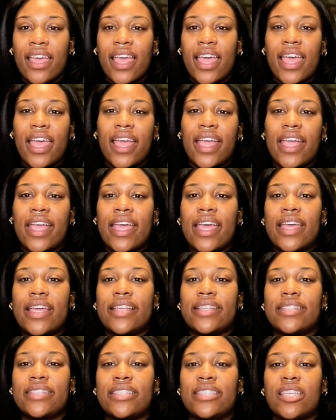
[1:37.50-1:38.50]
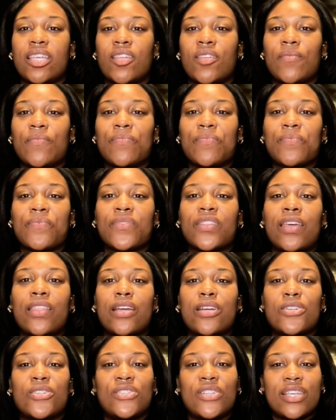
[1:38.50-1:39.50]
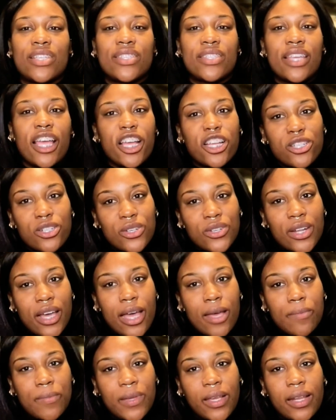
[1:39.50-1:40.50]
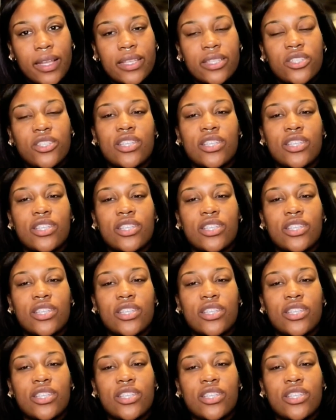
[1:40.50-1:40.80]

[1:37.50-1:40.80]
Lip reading: And there's gestational diabetes.